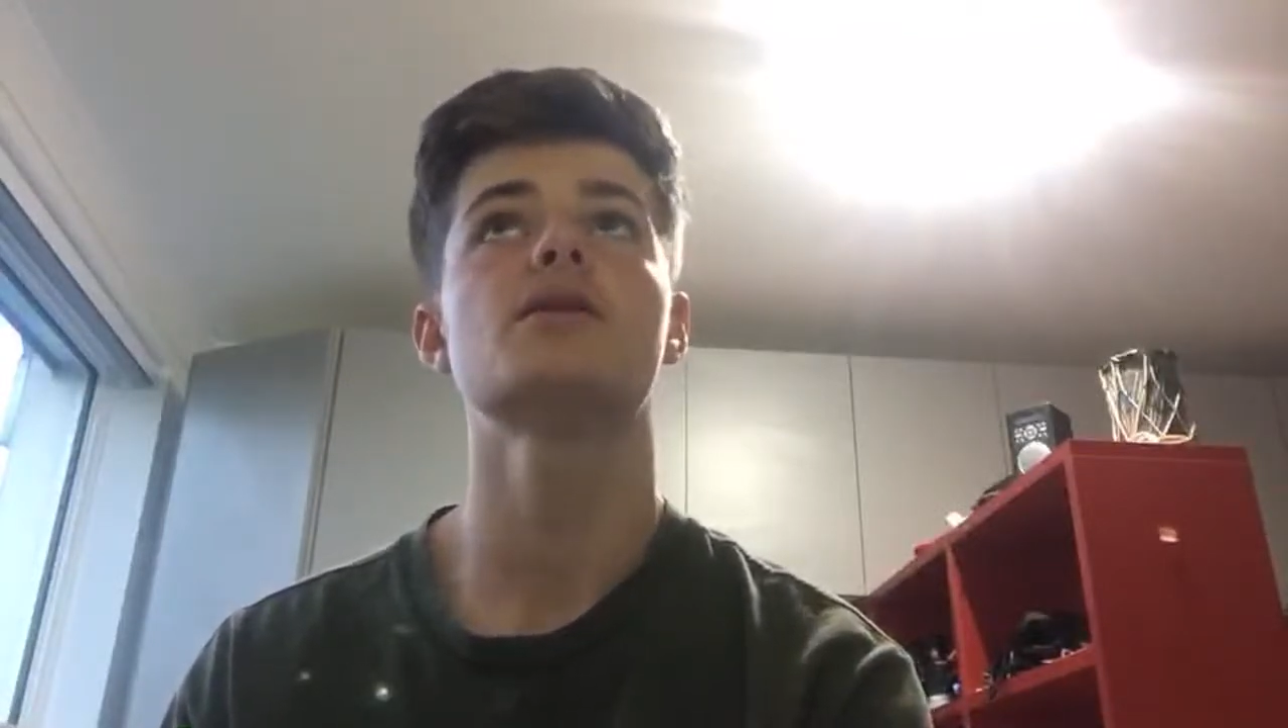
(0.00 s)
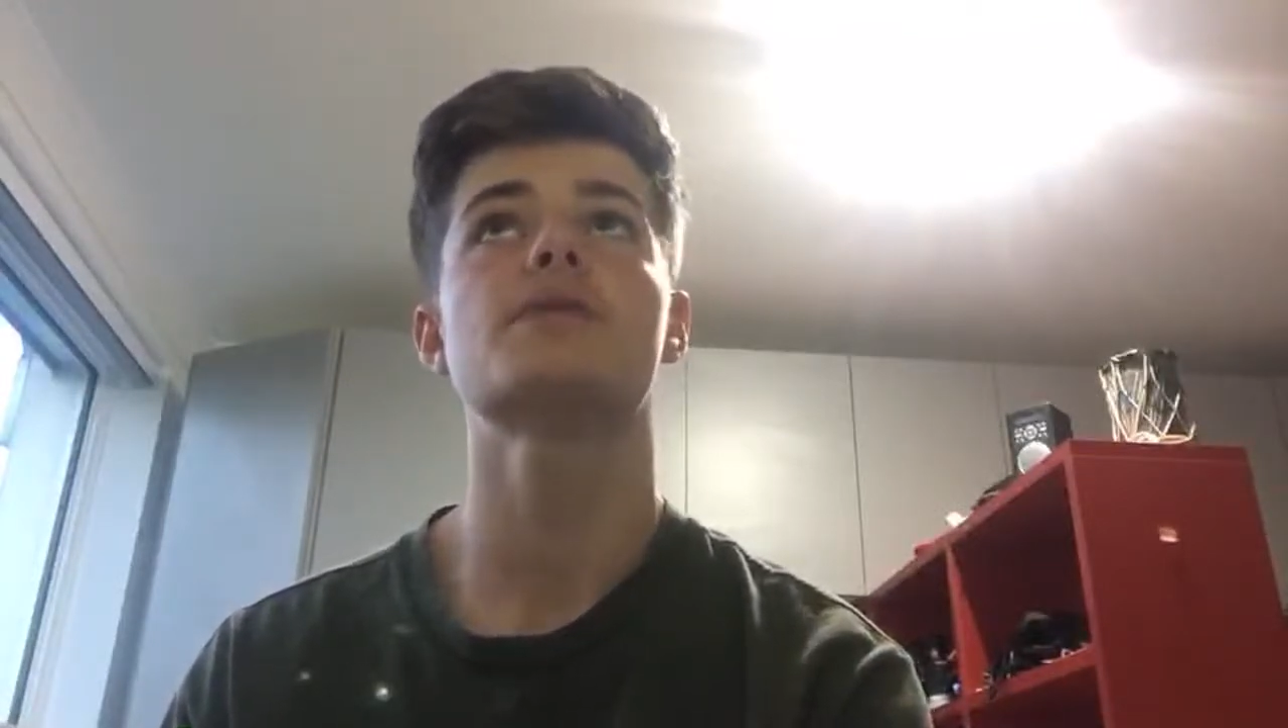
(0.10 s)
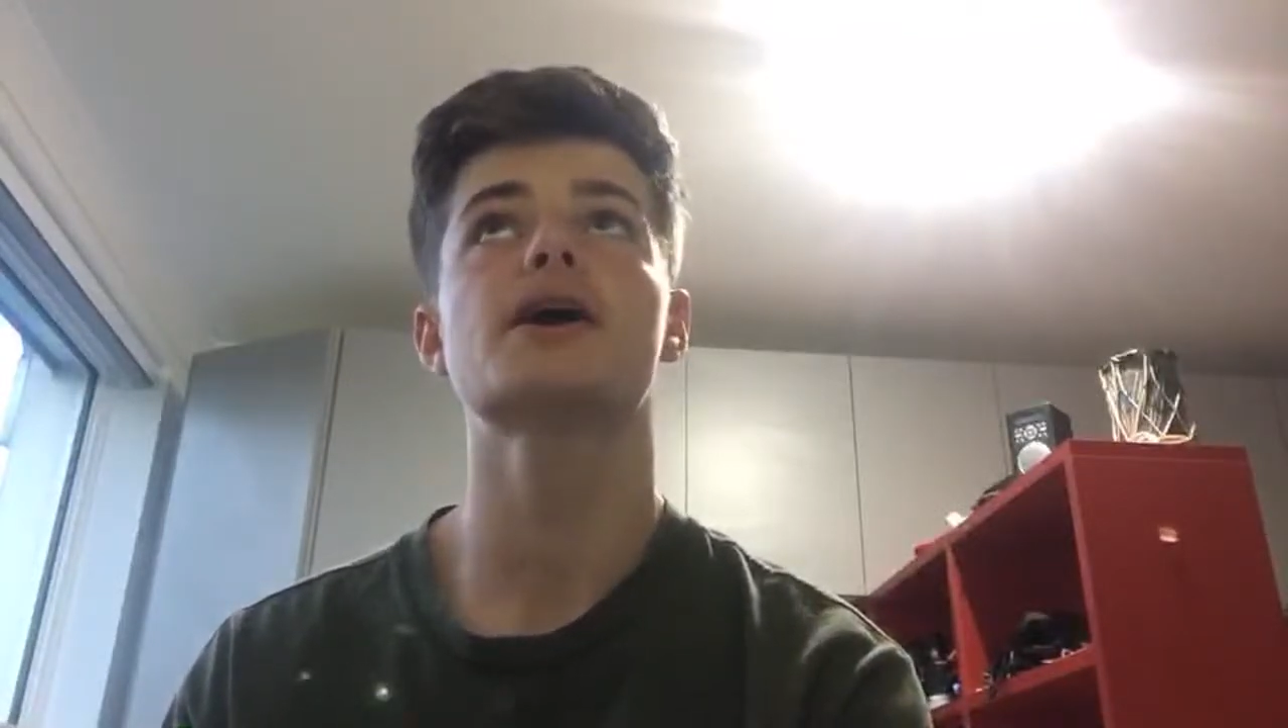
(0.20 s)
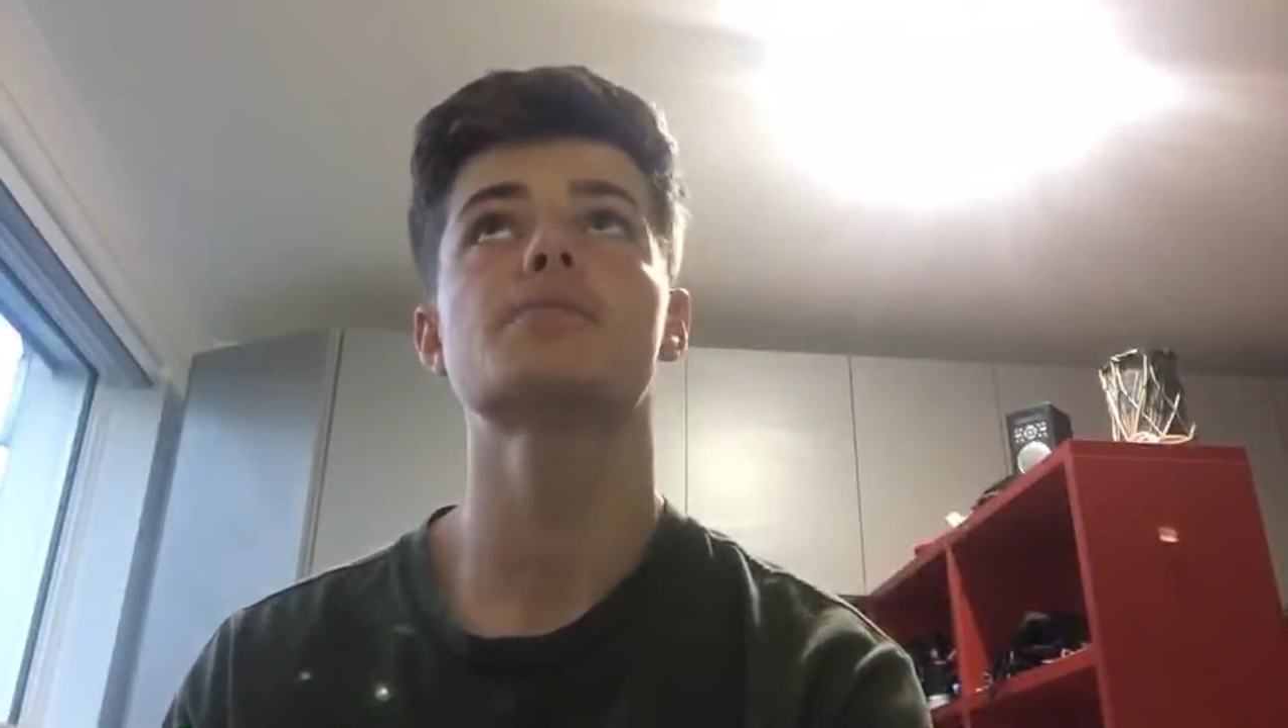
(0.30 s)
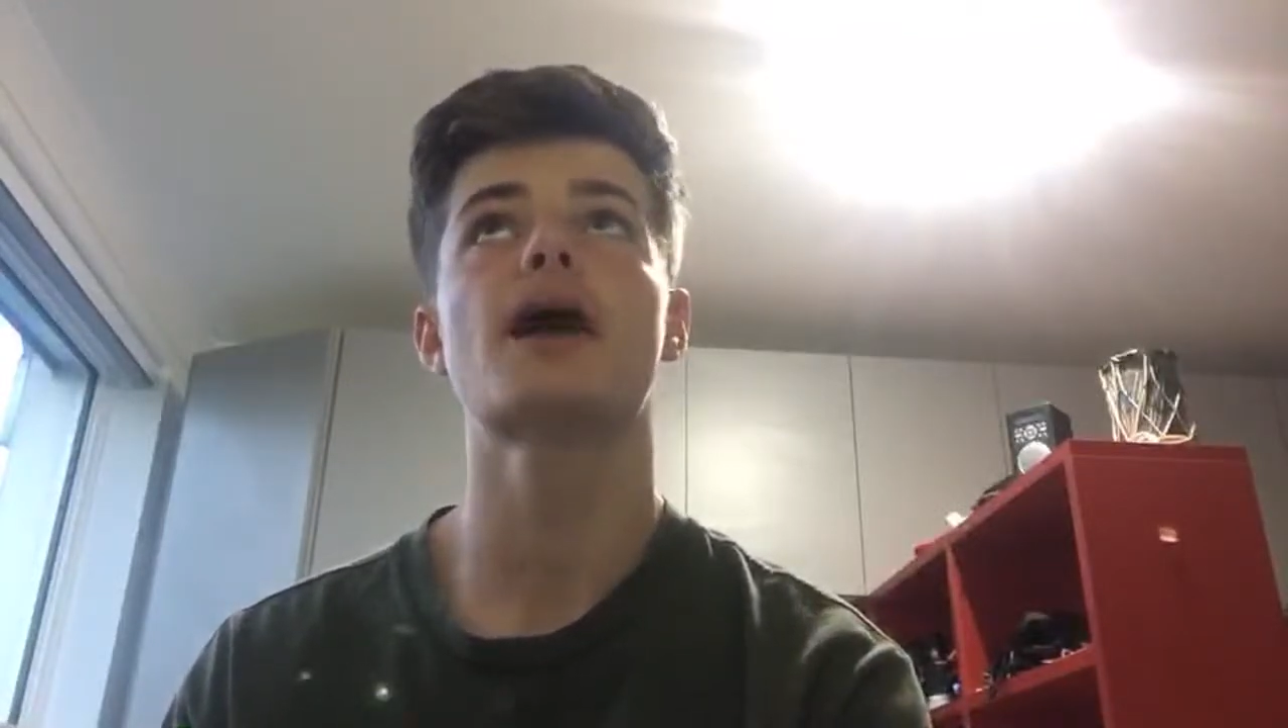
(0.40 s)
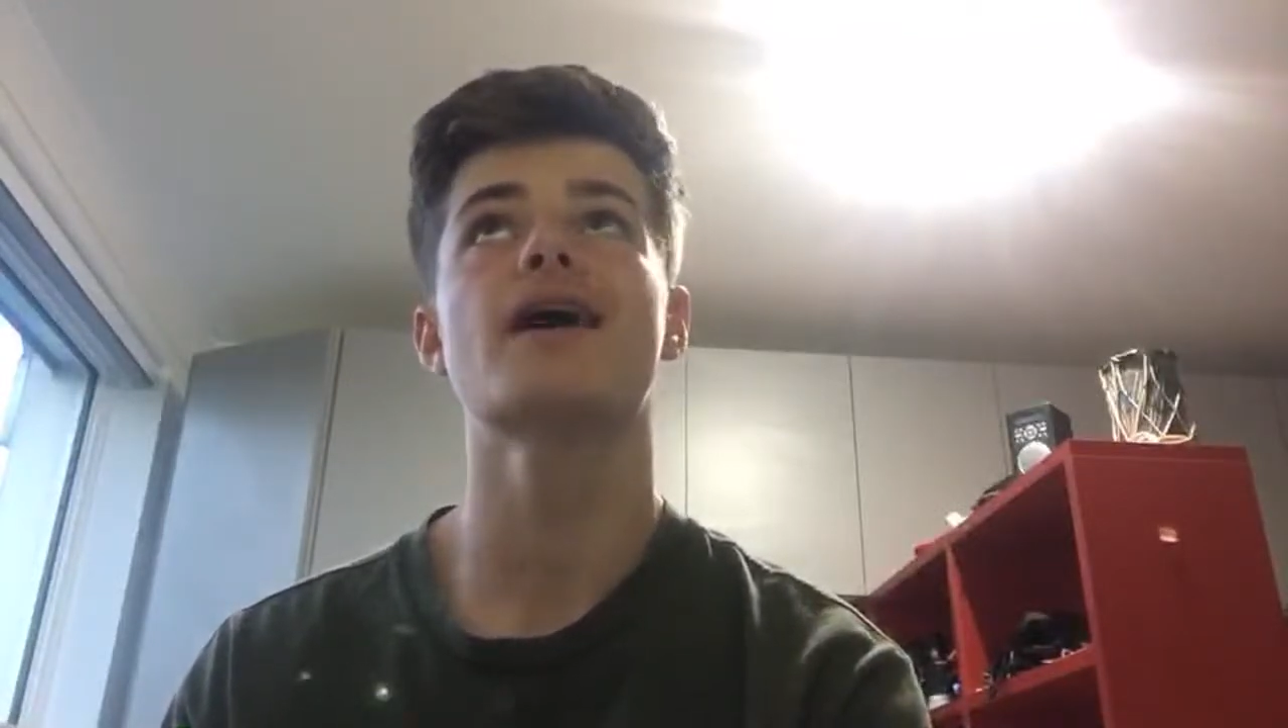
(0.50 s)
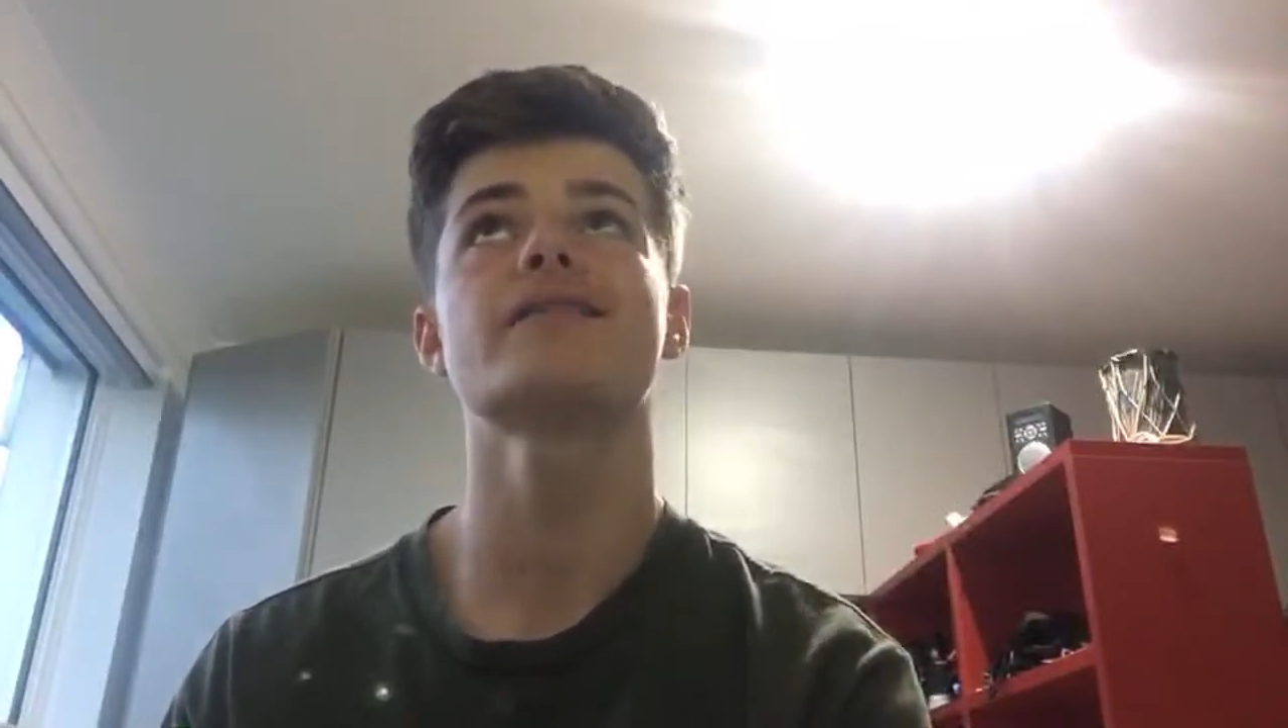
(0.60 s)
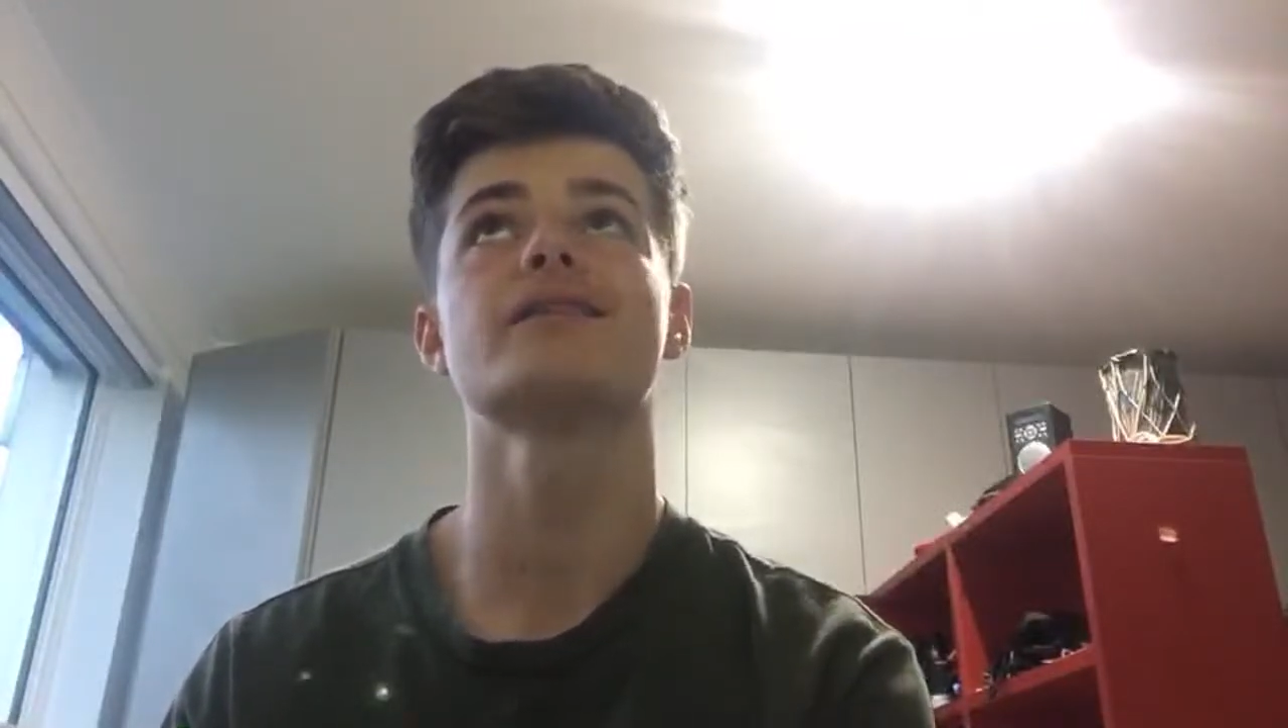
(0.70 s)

pick a pass,